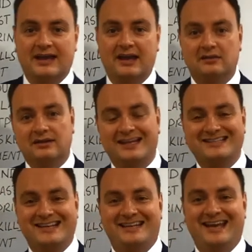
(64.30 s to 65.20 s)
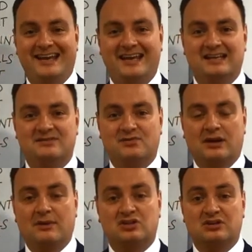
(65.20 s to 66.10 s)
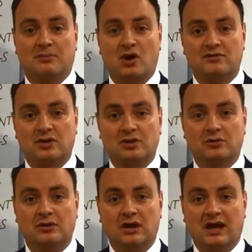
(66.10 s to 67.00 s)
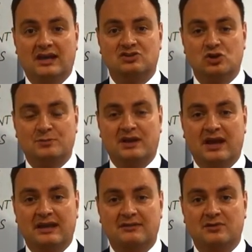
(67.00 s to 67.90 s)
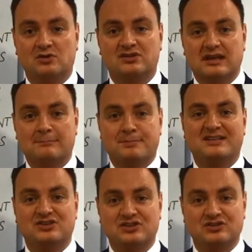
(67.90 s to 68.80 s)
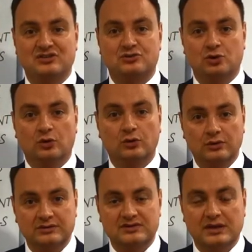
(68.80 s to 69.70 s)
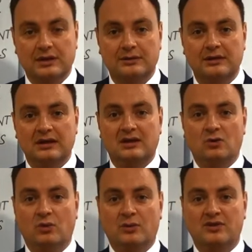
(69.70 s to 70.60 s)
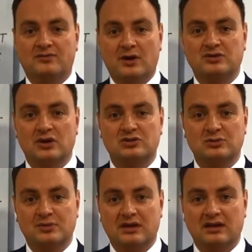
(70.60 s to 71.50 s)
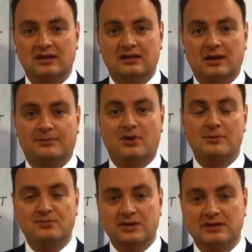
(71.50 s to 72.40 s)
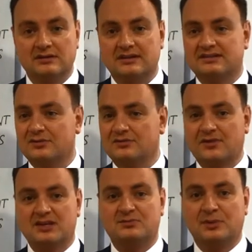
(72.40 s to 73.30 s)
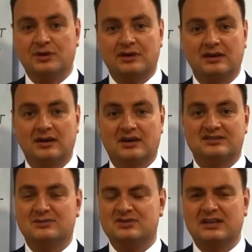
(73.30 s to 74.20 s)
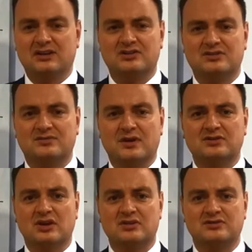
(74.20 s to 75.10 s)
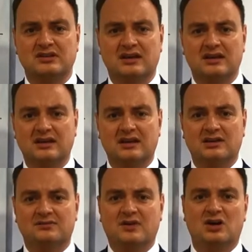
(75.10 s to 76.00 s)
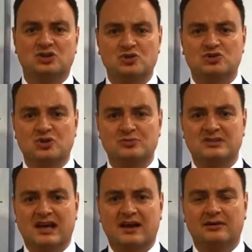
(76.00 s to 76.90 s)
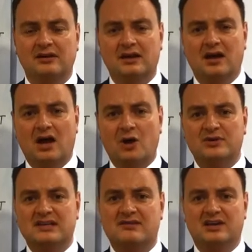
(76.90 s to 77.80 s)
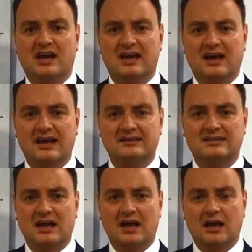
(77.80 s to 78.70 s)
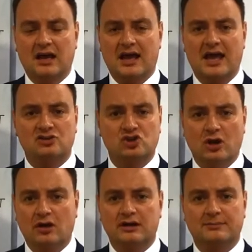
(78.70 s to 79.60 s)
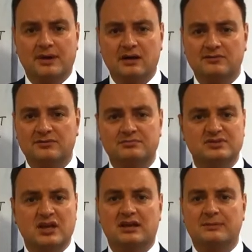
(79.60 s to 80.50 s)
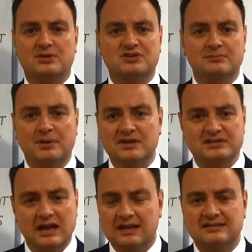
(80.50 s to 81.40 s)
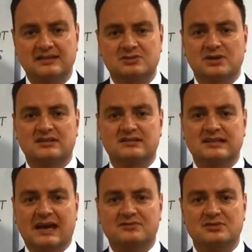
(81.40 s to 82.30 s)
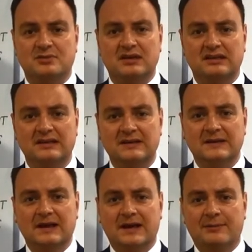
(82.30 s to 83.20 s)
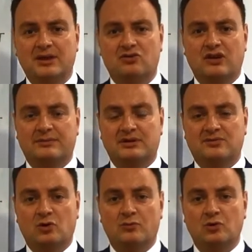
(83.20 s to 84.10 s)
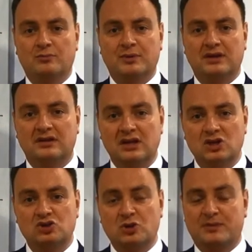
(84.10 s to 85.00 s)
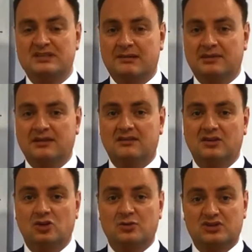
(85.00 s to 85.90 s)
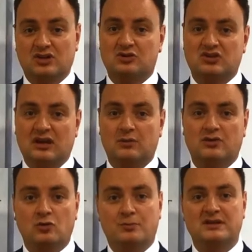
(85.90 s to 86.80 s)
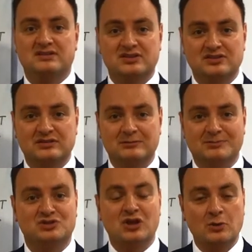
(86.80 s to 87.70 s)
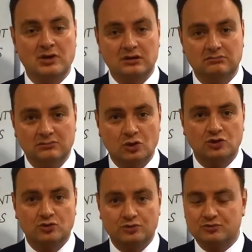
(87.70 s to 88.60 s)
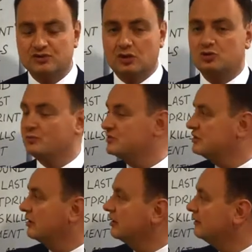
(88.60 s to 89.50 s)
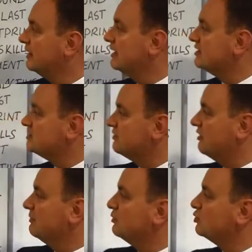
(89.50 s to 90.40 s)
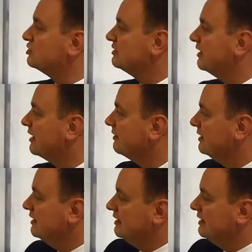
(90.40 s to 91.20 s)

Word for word: again, LinkedIn is very much, in my view, and should be a, viewed as a business tool. So we want the photo to be appropriate, it's not Facebook. I still see lots of photos that are far too zoomed out. I would have it as a, a headshot and above, certainly put some personality into it. It doesn't have to be um, incredibly formal, but should be something that you would associate with your business persona, not your social persona. So very important there.